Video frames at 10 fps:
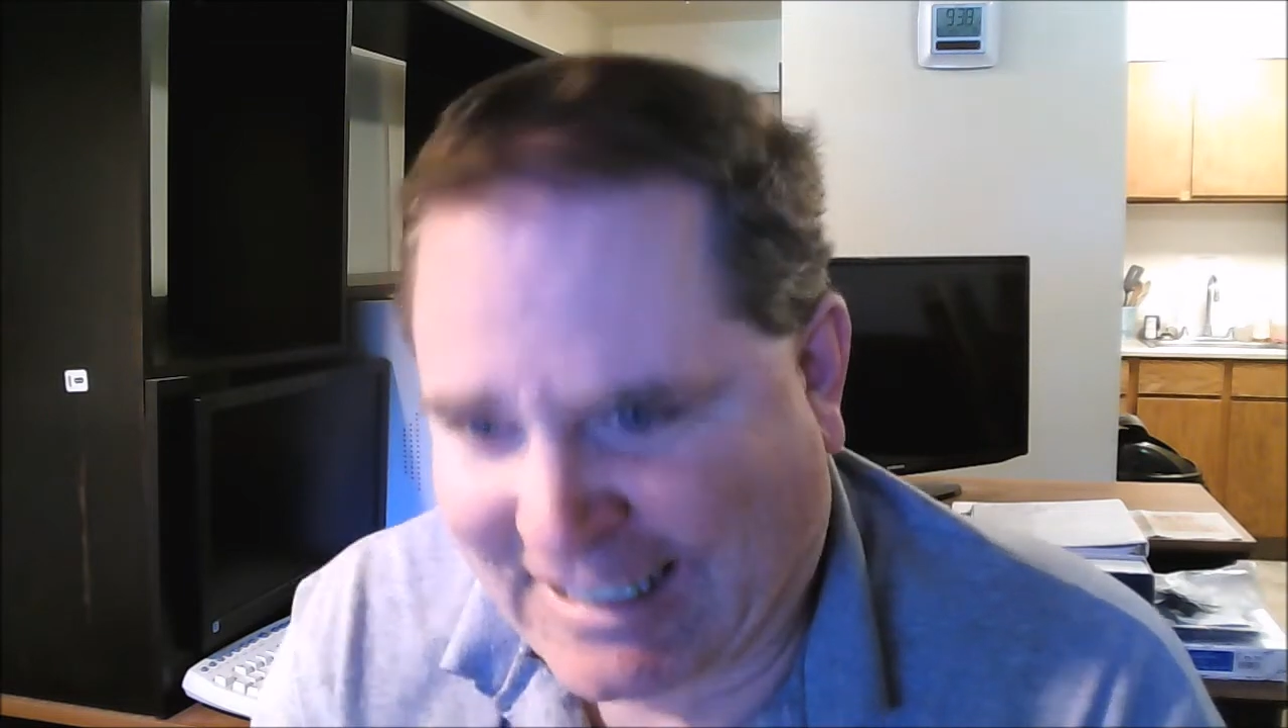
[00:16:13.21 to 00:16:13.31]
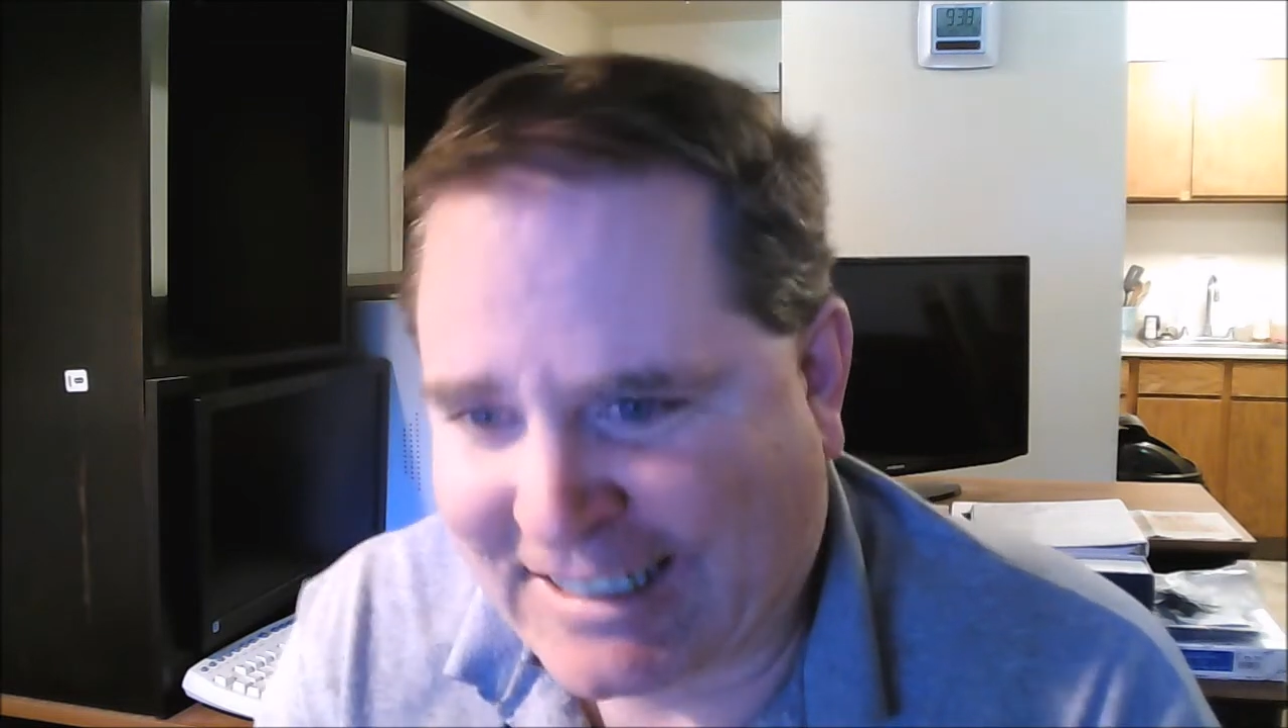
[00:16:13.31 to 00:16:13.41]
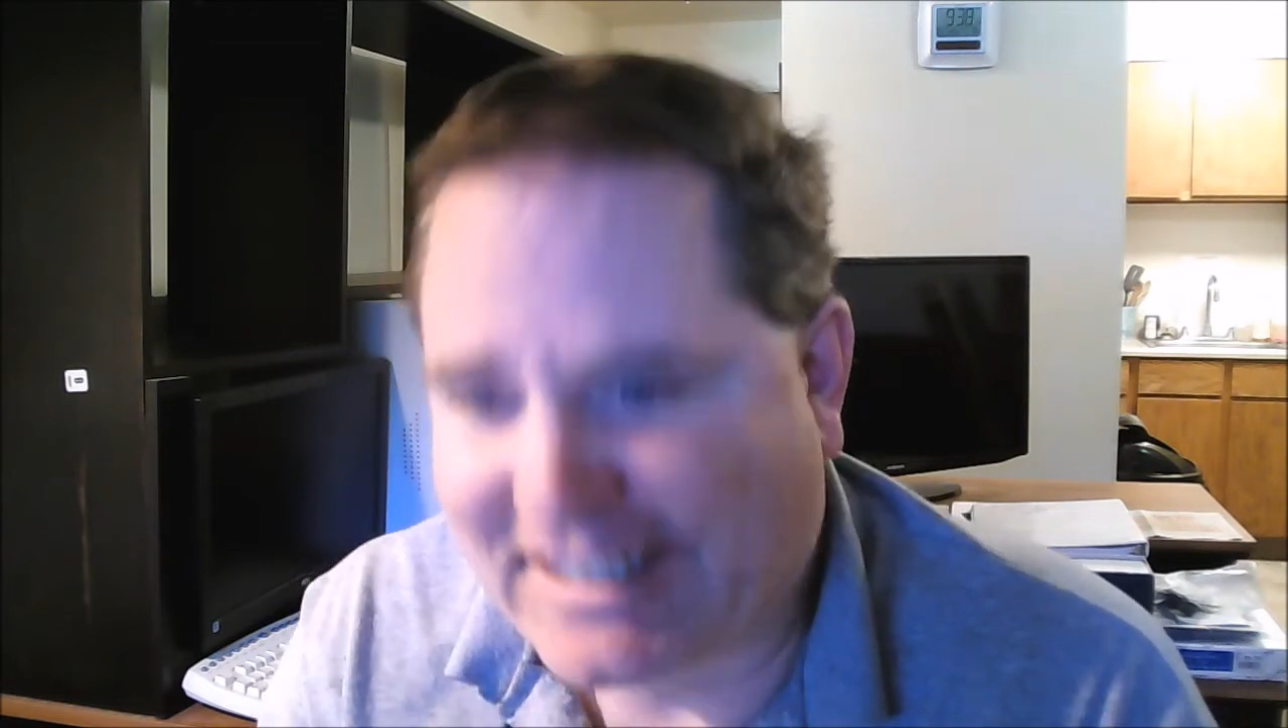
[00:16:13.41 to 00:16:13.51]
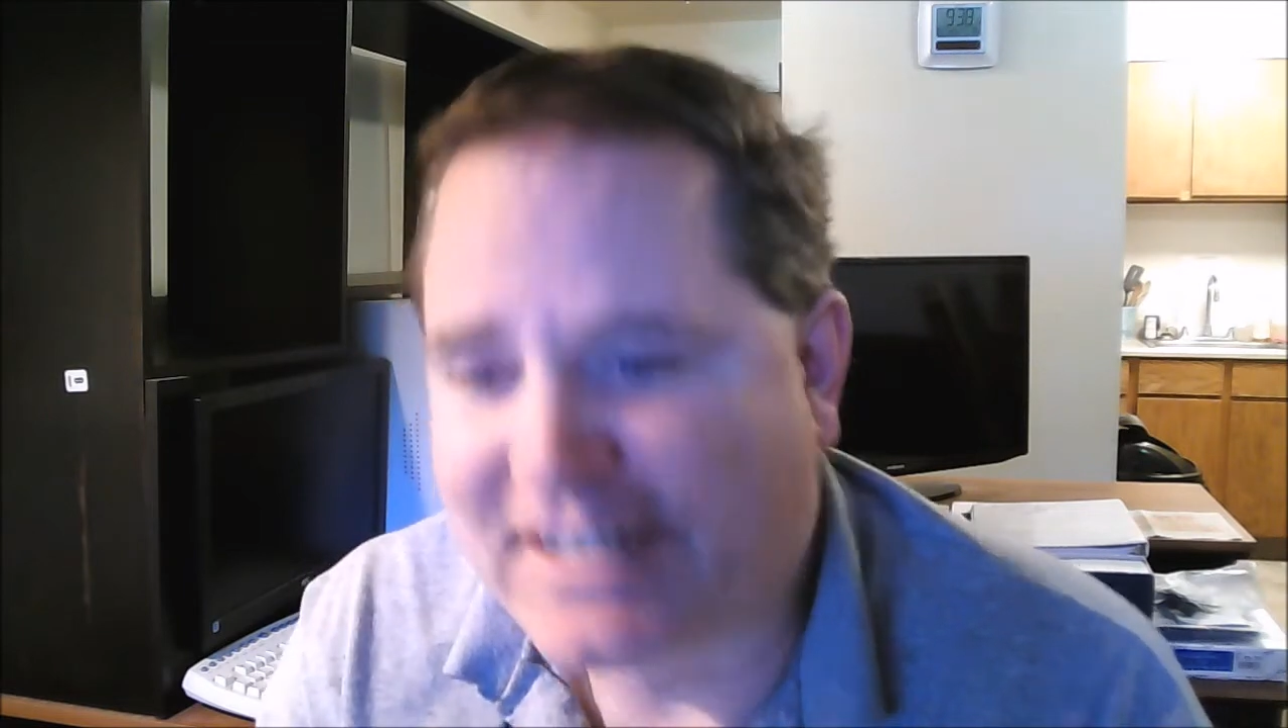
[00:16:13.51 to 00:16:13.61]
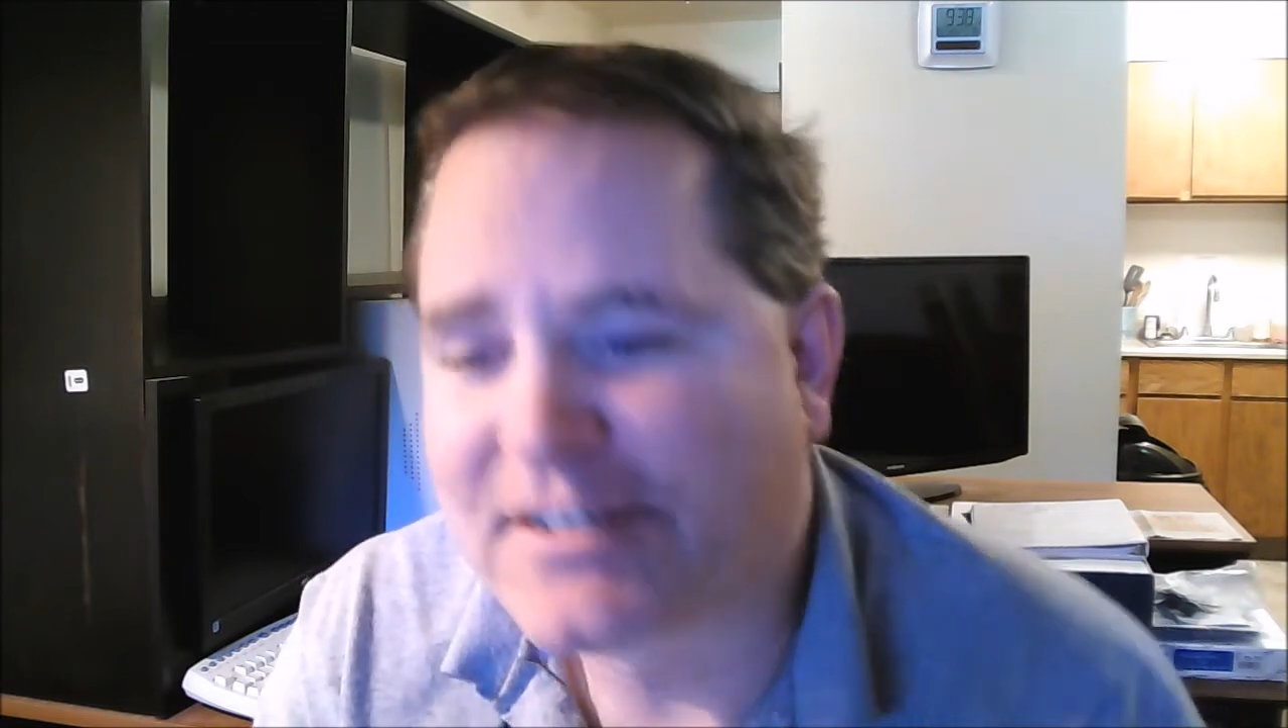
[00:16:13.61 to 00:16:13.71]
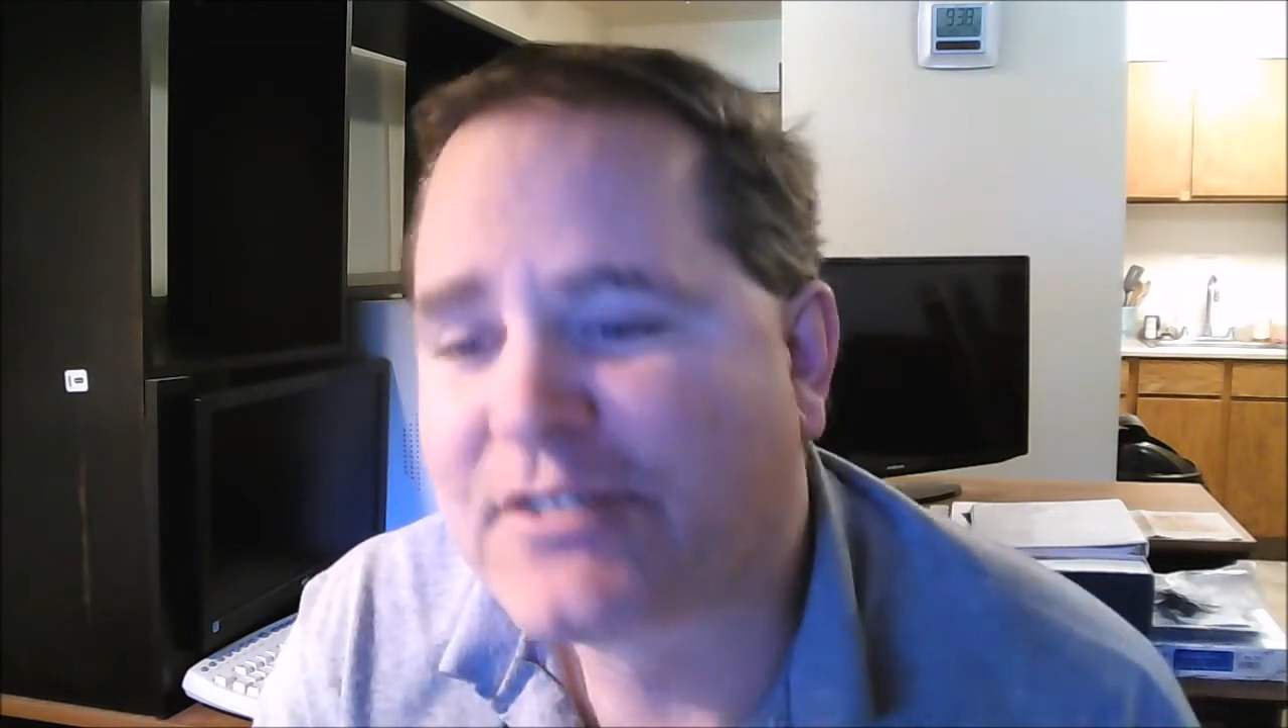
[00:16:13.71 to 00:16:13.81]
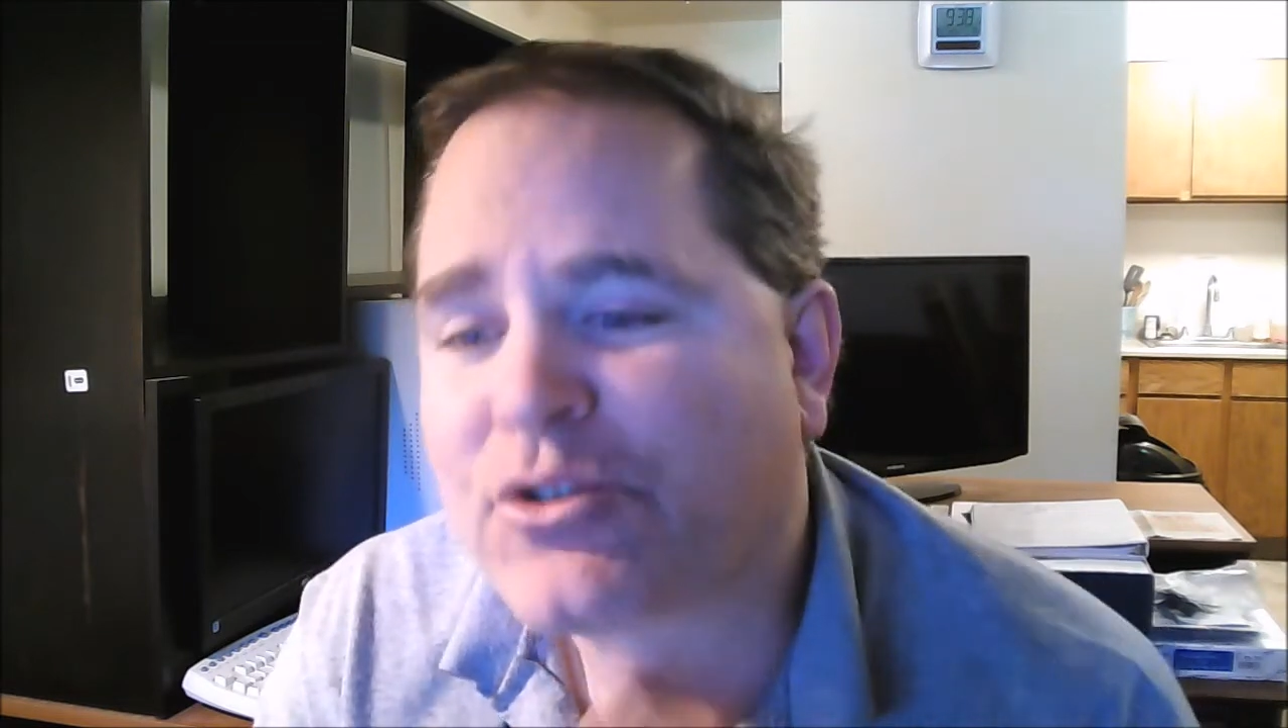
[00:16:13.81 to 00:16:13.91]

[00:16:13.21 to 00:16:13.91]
gets